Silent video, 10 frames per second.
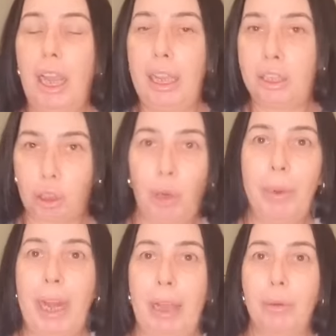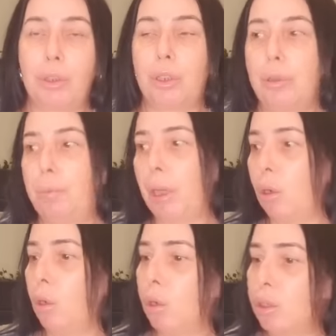It's coming out,
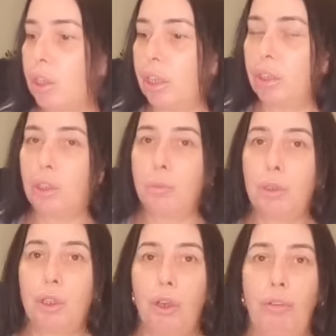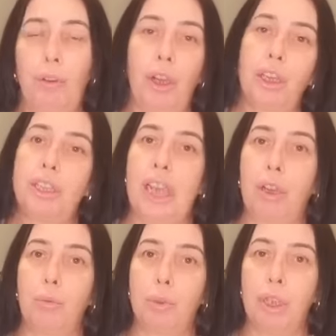because some stuff I can
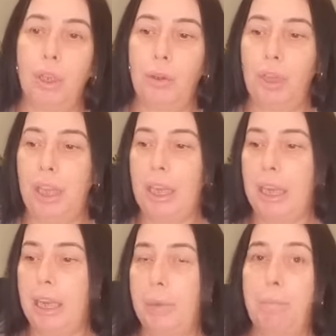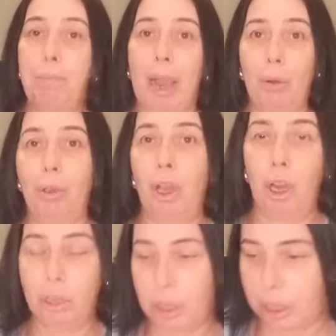take up to the boat yard.